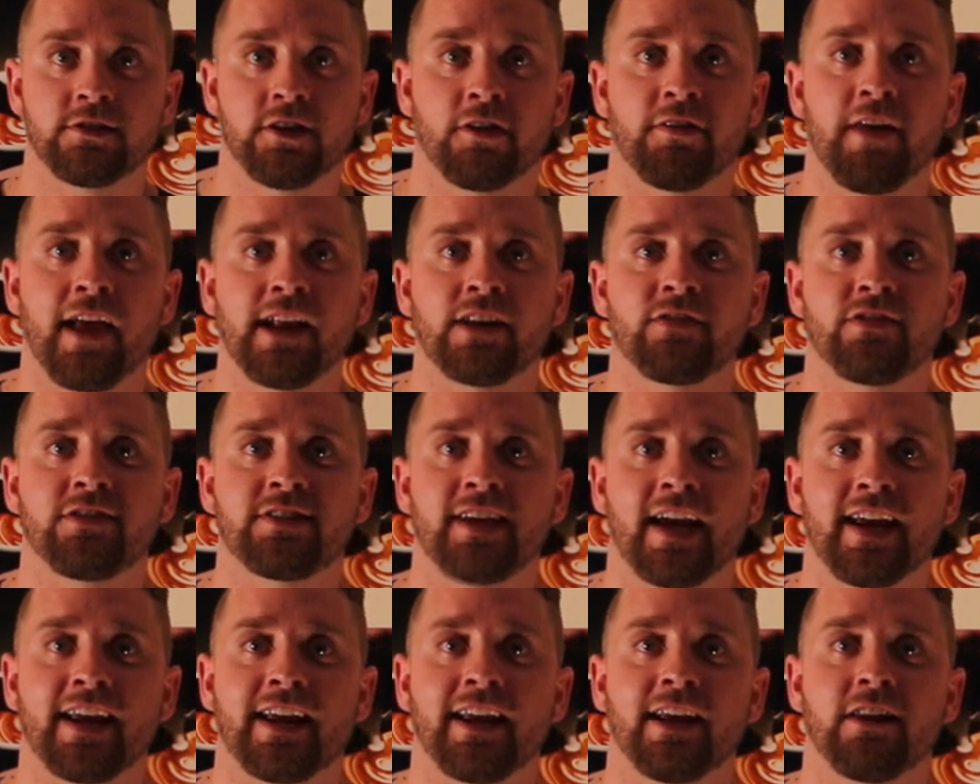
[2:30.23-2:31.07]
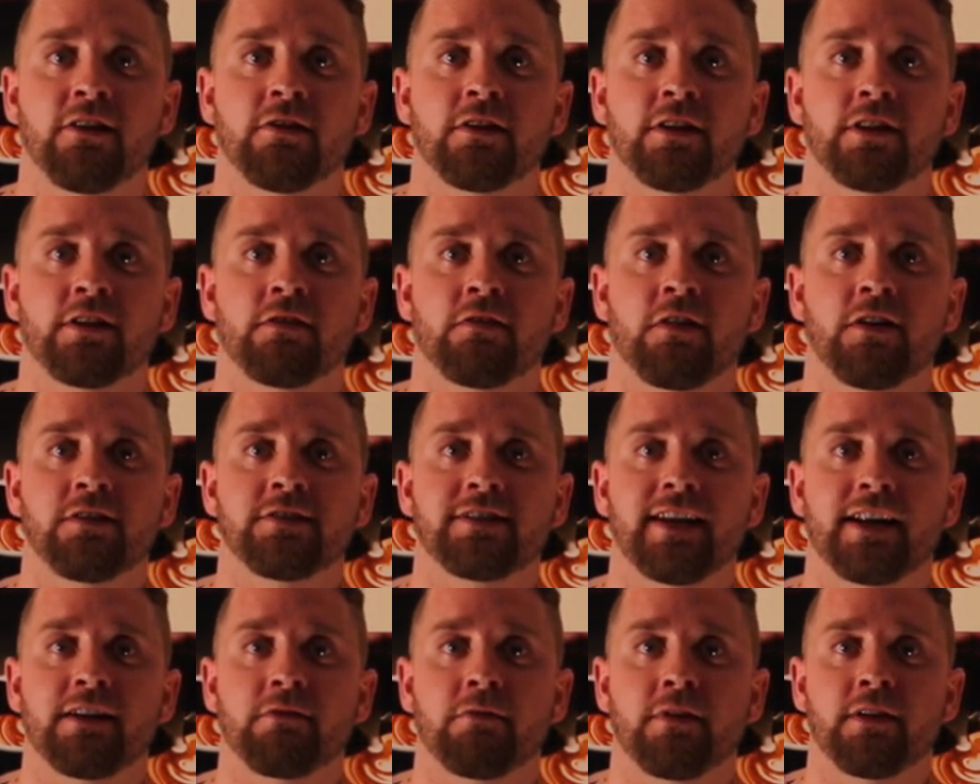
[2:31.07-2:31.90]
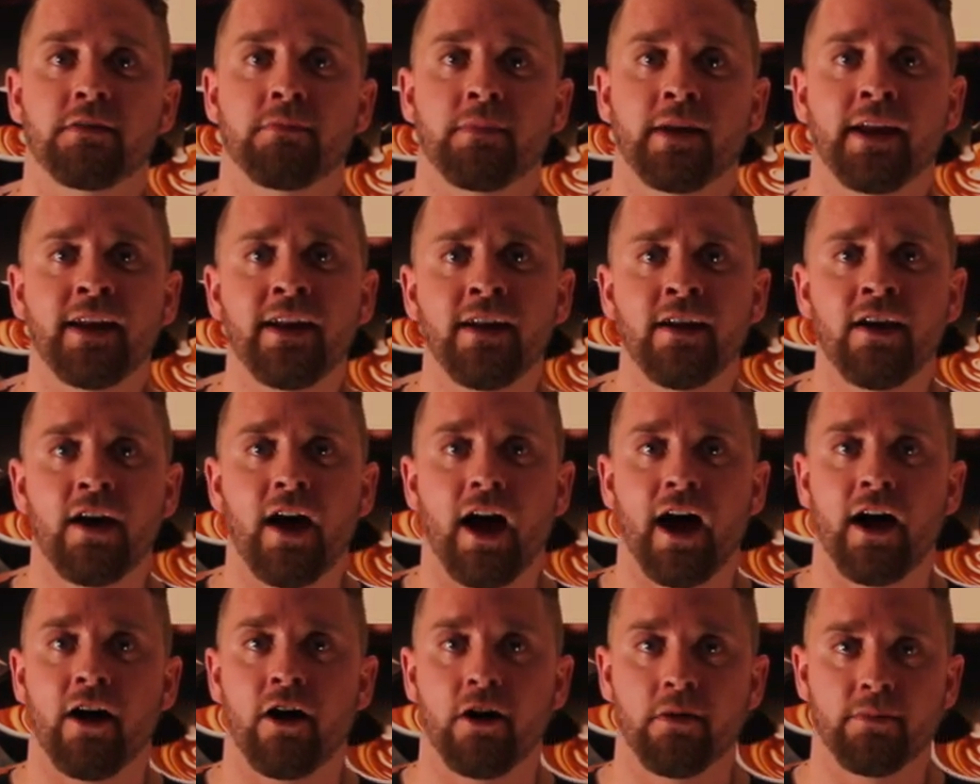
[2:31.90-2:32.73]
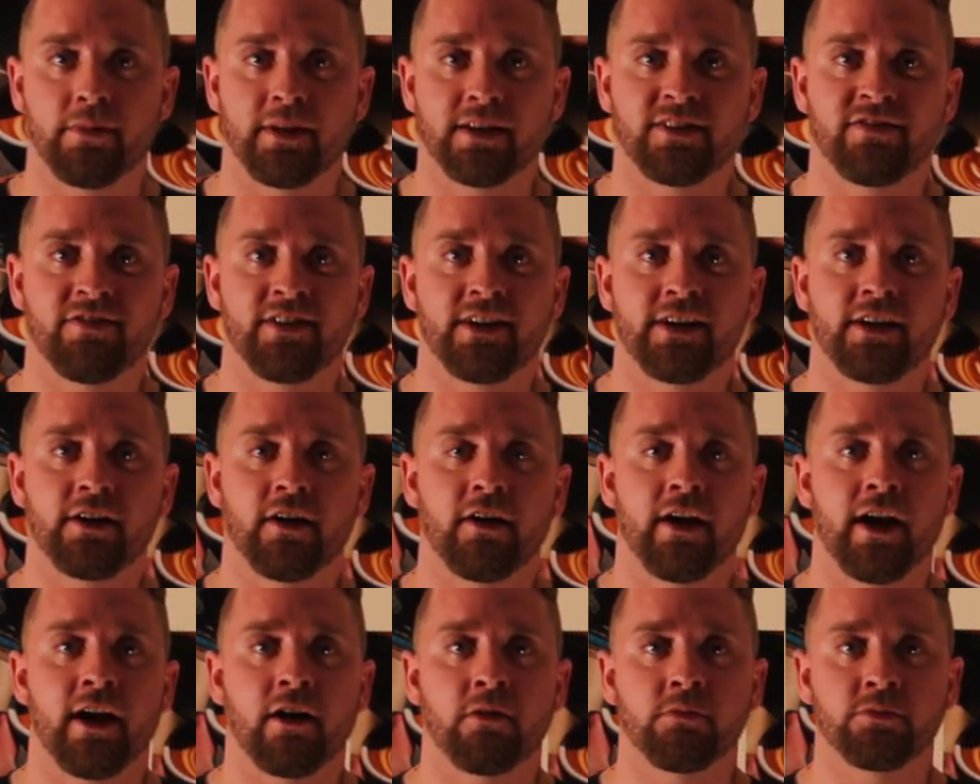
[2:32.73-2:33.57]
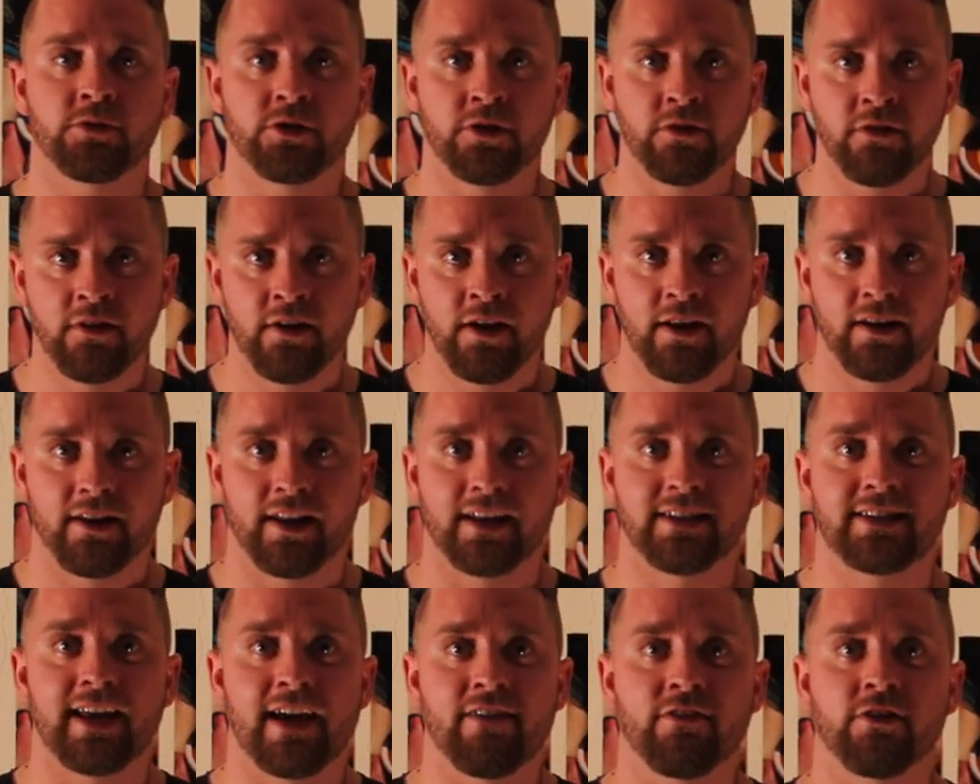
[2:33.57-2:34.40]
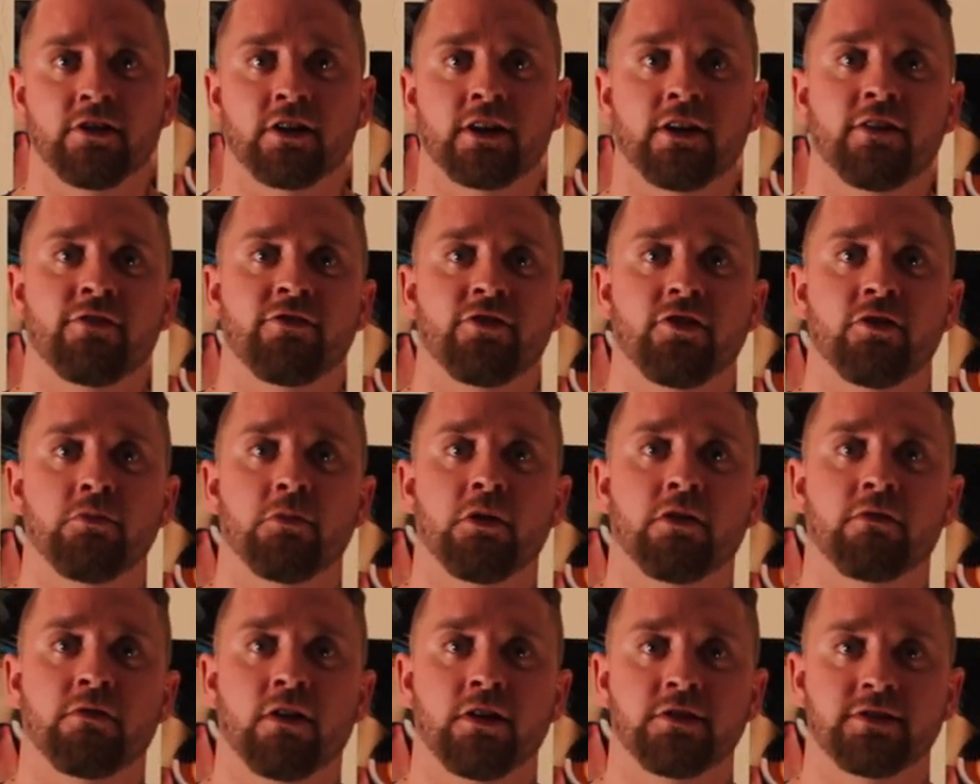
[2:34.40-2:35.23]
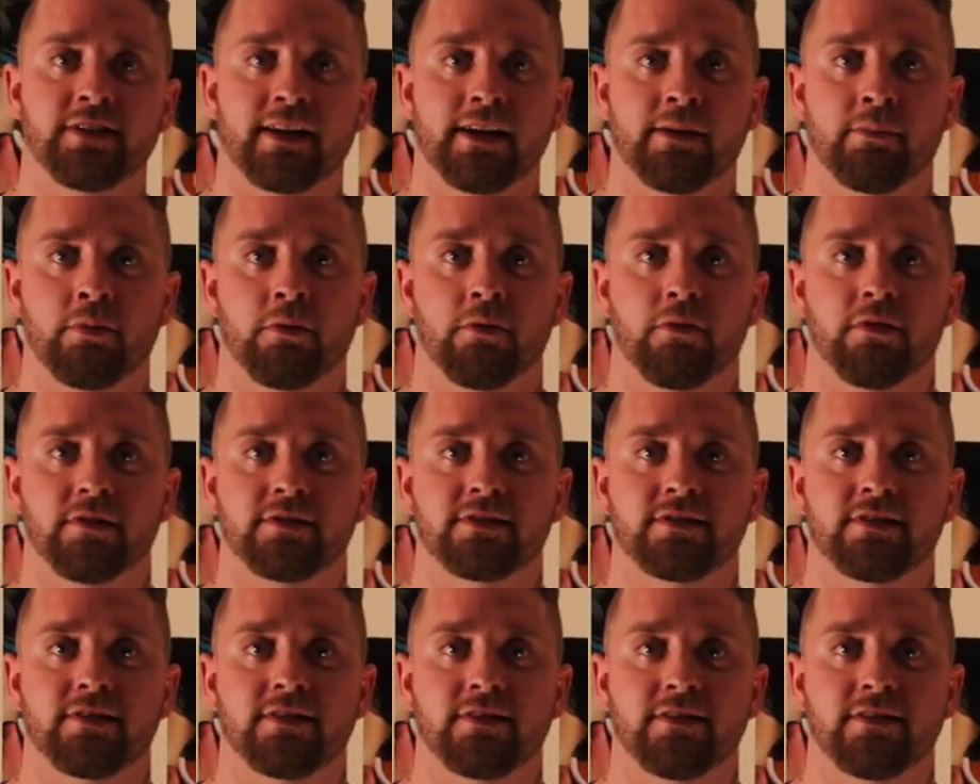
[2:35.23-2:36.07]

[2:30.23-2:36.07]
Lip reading: So thanks for taking a look at the Rosetta with me. I hope this video helped you. Let's have a look at a few more Rosetta pours.